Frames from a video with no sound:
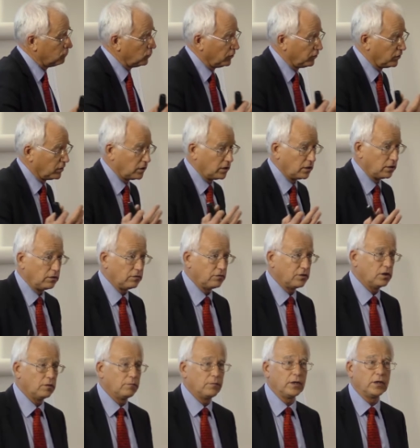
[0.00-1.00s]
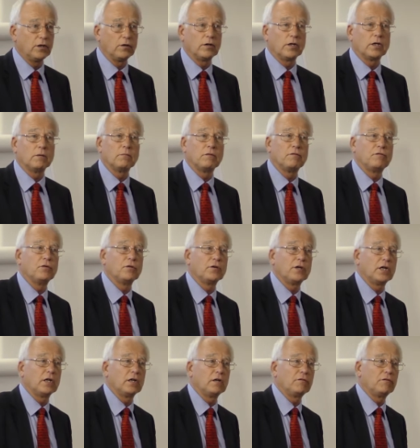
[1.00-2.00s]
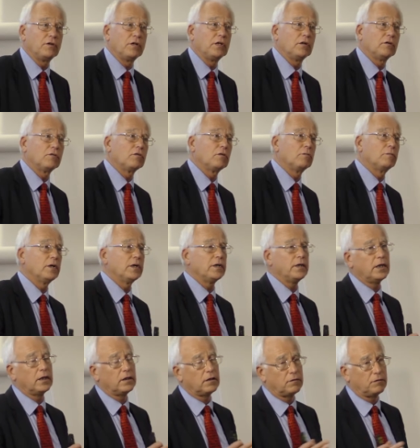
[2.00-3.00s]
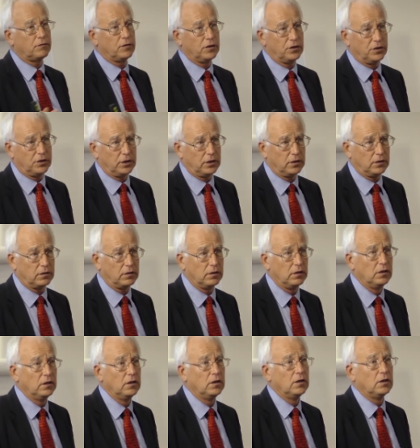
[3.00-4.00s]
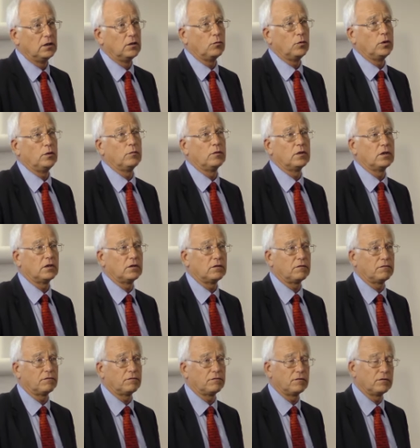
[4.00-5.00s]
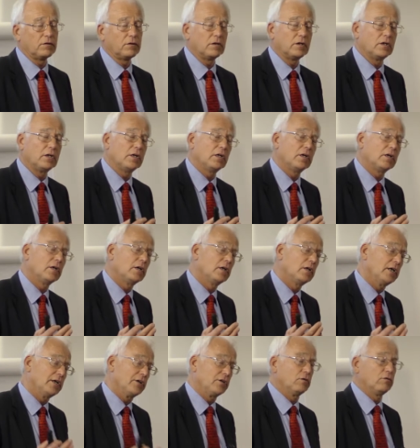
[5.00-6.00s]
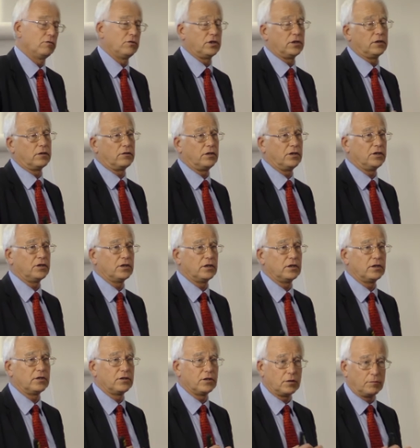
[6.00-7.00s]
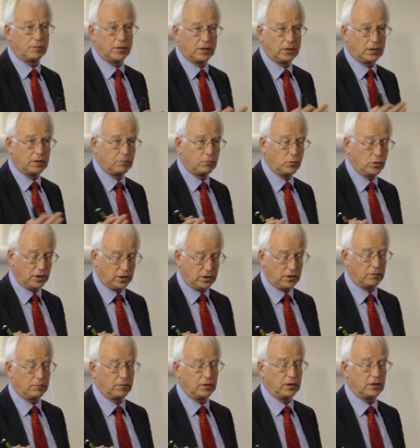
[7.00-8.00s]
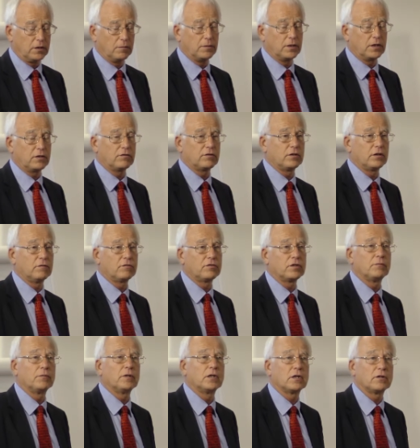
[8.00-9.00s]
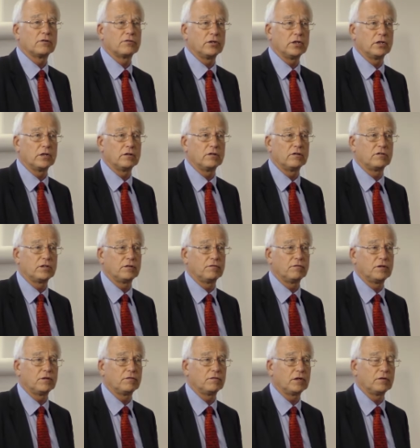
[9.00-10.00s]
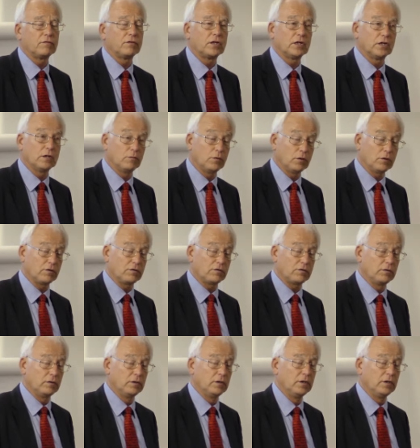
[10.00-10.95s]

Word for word: we've got another turbine going up before the end of the year. So by the end of this year, we will have uh, electrical generation and turbine wind turbine capacity of something like 375 kilowatts.